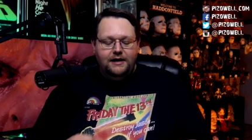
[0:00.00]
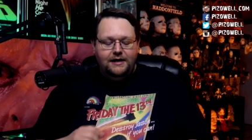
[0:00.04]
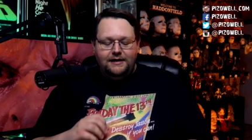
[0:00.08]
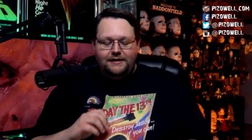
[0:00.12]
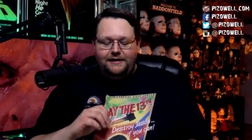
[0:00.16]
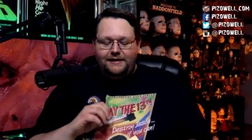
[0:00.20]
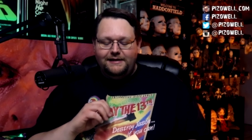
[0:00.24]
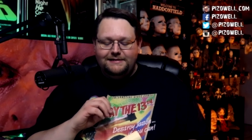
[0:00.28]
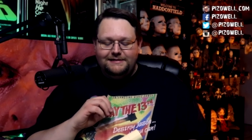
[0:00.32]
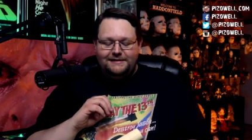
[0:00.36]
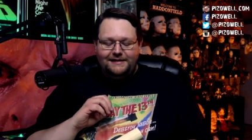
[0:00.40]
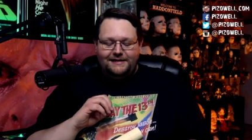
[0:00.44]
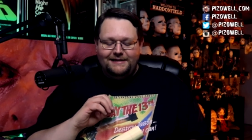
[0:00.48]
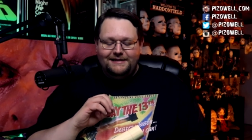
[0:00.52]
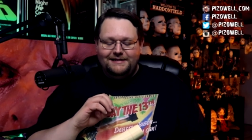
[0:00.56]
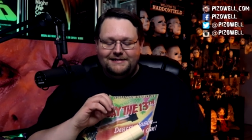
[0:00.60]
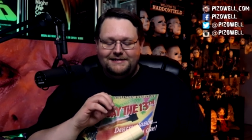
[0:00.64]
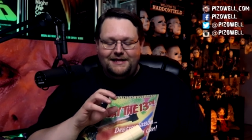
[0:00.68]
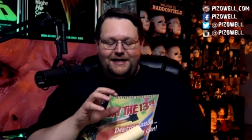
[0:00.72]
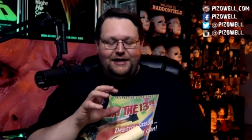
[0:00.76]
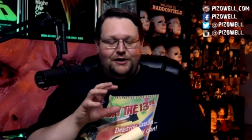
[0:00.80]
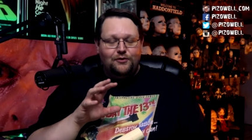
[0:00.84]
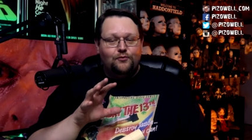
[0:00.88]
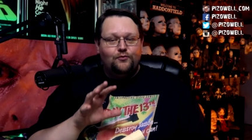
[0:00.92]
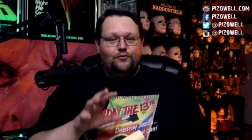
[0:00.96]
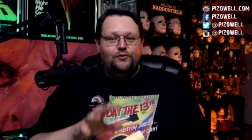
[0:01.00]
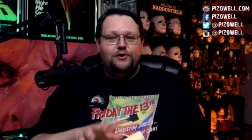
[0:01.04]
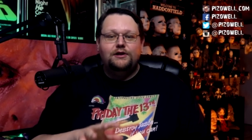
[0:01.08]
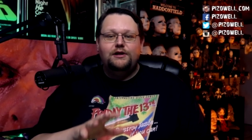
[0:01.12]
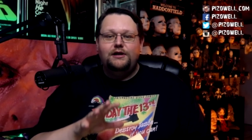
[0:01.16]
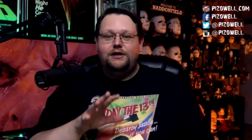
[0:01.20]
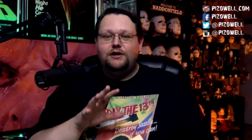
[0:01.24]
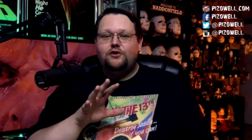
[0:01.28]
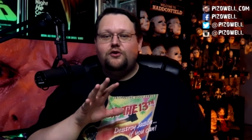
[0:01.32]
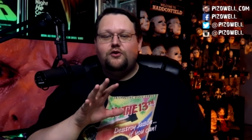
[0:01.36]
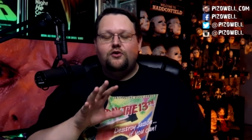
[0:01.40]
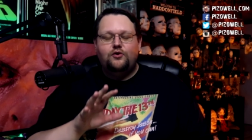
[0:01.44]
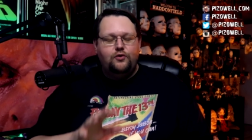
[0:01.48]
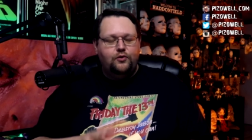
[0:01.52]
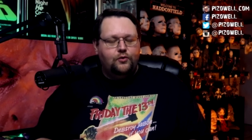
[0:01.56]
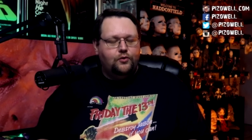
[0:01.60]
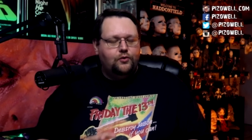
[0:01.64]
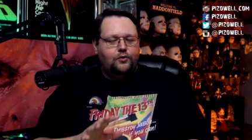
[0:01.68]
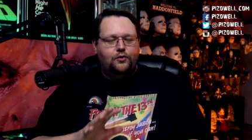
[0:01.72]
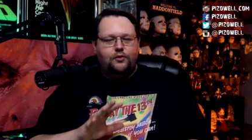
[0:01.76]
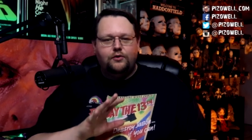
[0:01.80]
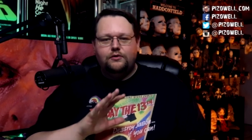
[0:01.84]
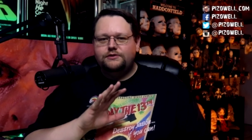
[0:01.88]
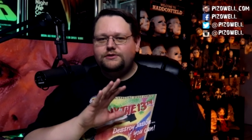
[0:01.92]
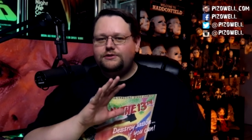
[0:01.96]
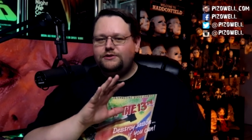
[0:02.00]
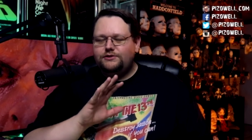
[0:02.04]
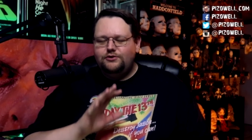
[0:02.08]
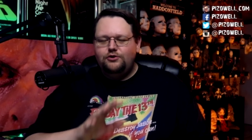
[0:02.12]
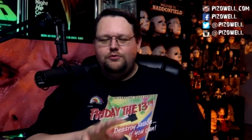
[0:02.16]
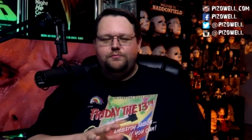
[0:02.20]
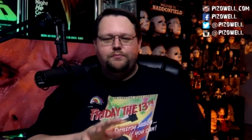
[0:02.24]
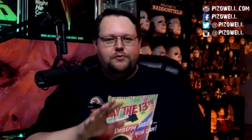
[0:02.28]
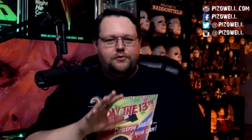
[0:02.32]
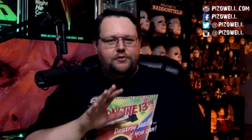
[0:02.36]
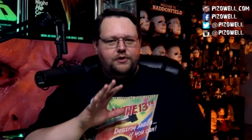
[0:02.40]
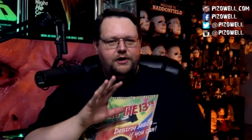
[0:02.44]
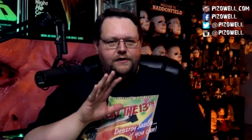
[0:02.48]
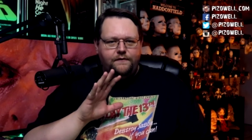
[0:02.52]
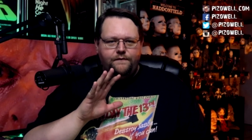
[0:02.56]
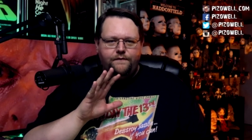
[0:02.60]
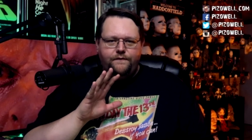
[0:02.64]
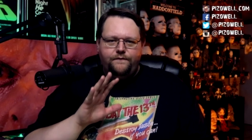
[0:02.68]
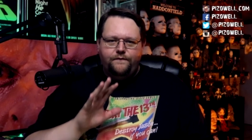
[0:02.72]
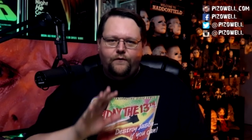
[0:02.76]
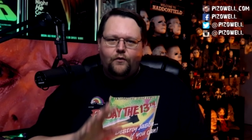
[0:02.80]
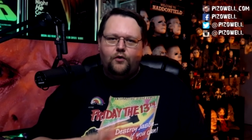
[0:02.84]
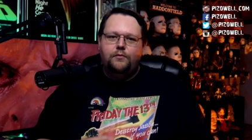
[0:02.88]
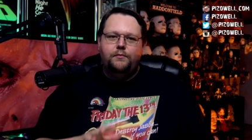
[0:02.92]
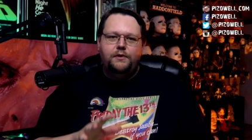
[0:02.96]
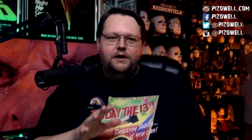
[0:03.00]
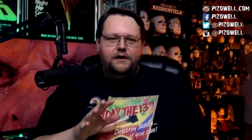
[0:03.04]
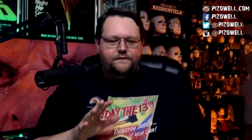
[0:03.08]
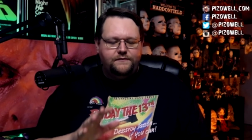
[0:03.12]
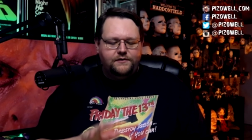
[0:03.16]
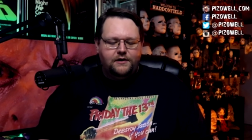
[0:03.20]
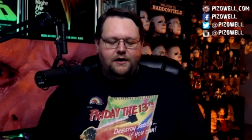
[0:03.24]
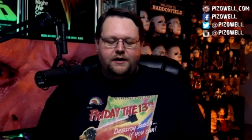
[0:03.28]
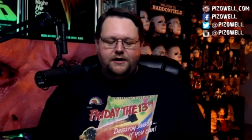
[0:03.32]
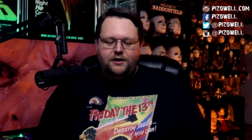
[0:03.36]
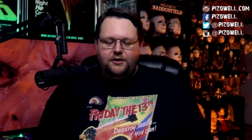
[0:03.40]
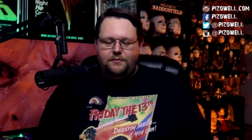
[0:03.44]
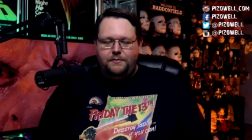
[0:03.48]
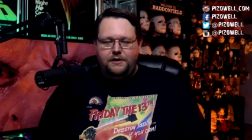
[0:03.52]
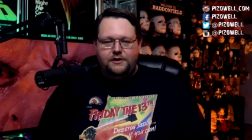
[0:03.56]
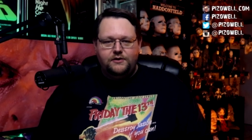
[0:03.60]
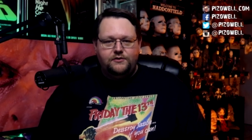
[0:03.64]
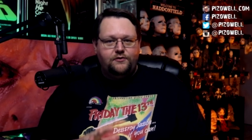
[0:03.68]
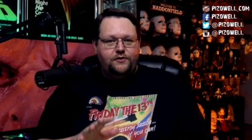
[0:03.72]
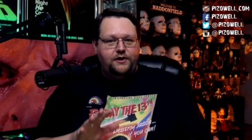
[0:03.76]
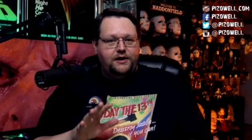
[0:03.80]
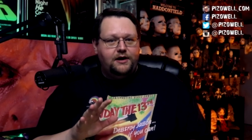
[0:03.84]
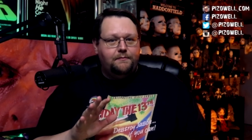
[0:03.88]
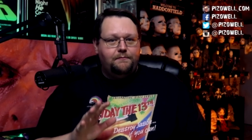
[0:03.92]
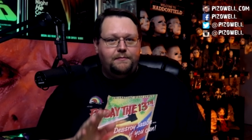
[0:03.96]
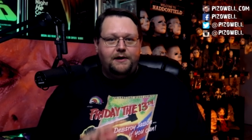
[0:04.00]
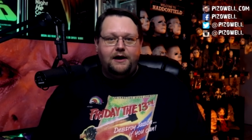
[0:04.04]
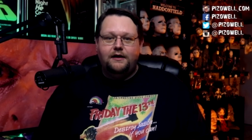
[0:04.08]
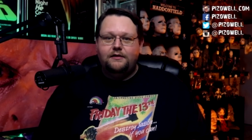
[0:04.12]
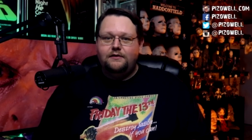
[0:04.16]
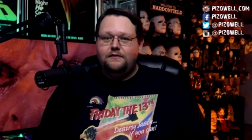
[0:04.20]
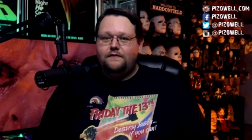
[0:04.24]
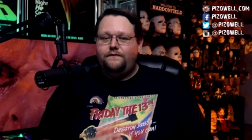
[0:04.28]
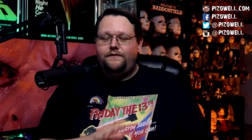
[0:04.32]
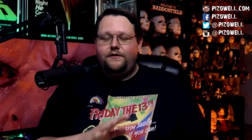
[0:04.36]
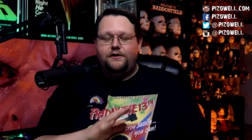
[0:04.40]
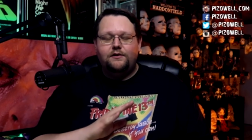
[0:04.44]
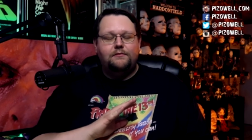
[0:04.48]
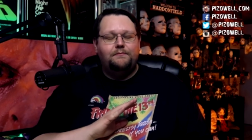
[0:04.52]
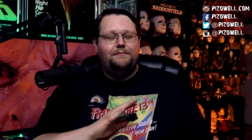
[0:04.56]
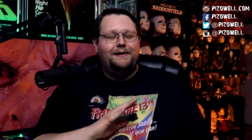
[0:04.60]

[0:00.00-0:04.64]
This is the really cool, super informative documentary about the film.